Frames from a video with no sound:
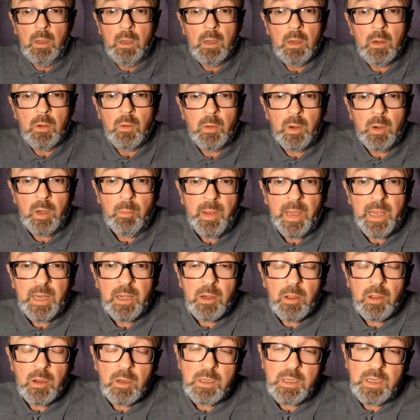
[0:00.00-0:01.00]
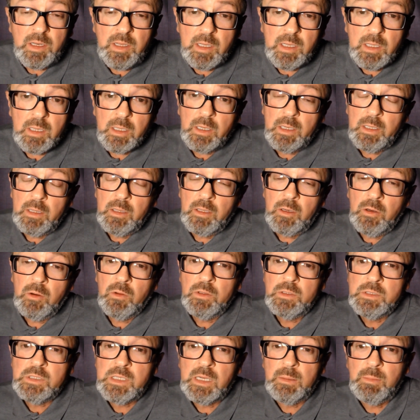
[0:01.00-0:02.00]
coin and banknote dealer in the
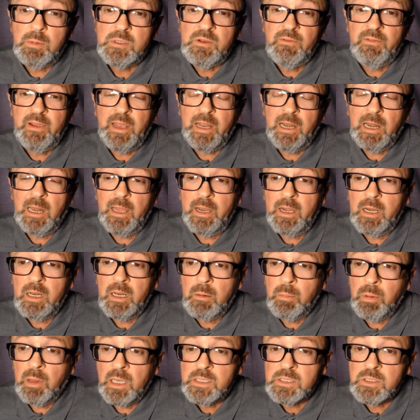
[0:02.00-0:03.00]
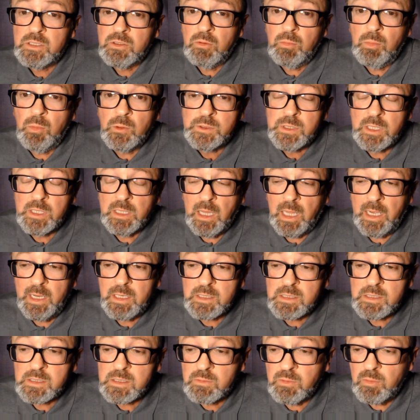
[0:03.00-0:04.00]
northern suburbs of Adelaide at a place called Mawson
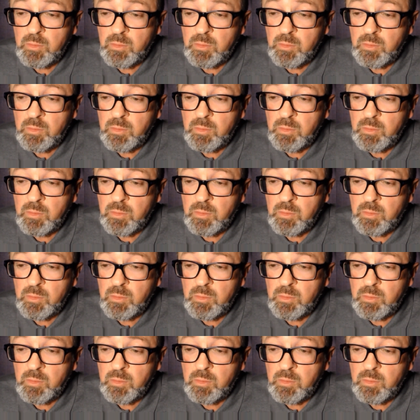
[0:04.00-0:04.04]
Lakes.